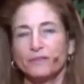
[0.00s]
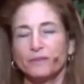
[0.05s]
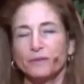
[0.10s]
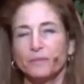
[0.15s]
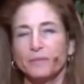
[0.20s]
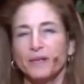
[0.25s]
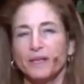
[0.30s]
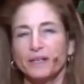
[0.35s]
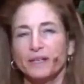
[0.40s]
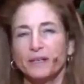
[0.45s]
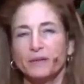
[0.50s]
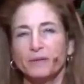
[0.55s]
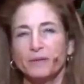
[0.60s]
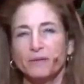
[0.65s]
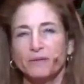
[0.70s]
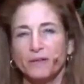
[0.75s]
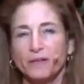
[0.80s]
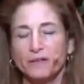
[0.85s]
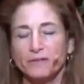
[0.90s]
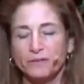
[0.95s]
For many,
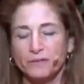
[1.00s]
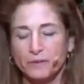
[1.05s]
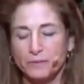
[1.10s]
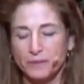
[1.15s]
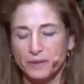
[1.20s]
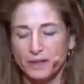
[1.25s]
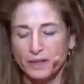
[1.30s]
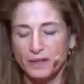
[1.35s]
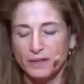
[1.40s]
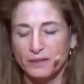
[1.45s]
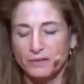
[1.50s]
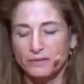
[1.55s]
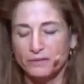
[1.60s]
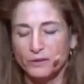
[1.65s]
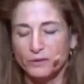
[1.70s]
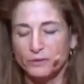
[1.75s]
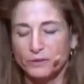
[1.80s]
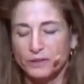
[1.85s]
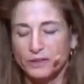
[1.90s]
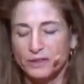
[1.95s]
we run from a kind of
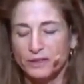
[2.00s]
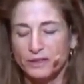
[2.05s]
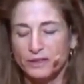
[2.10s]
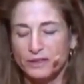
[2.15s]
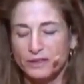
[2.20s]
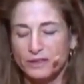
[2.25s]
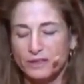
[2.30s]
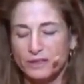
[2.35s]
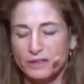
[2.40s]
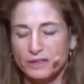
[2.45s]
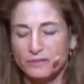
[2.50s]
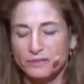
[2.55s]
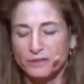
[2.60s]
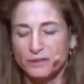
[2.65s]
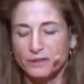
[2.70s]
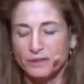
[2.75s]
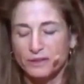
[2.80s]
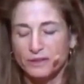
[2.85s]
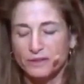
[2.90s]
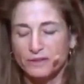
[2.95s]
loneliness, a
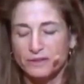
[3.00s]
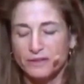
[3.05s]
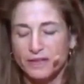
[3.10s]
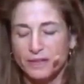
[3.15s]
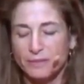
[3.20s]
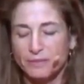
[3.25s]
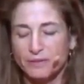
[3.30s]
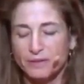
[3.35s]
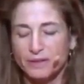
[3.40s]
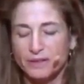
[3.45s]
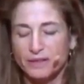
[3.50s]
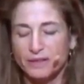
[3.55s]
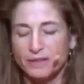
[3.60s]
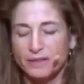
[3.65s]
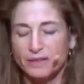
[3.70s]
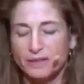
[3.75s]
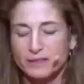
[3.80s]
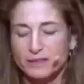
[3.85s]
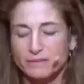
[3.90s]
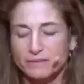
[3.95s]
feeling of
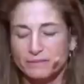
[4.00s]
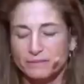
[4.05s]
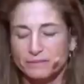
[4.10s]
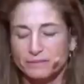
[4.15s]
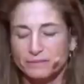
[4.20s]
separateness.